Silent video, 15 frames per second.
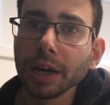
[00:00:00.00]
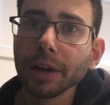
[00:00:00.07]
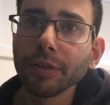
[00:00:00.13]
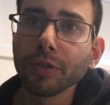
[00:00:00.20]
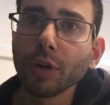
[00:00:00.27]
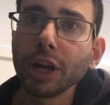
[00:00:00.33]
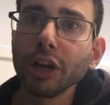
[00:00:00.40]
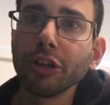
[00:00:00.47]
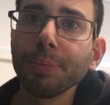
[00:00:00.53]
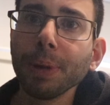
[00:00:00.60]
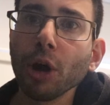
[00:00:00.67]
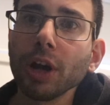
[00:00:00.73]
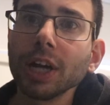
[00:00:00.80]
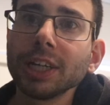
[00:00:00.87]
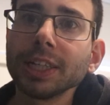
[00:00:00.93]
free
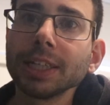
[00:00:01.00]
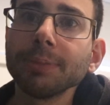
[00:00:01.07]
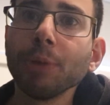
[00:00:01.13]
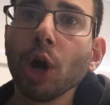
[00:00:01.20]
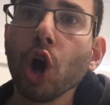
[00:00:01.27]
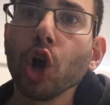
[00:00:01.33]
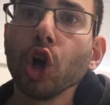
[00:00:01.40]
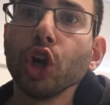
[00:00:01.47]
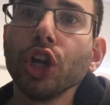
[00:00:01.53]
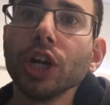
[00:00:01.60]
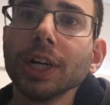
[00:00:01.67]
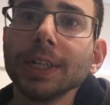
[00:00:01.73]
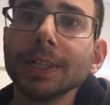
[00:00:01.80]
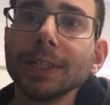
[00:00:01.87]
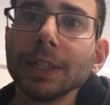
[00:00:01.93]
spirit mode
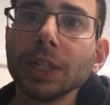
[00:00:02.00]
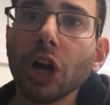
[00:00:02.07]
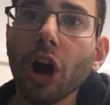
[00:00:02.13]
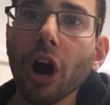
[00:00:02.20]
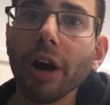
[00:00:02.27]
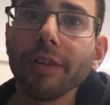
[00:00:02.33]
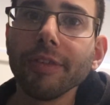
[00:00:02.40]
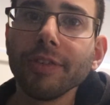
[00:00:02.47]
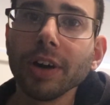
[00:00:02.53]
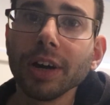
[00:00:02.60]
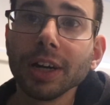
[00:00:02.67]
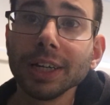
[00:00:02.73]
of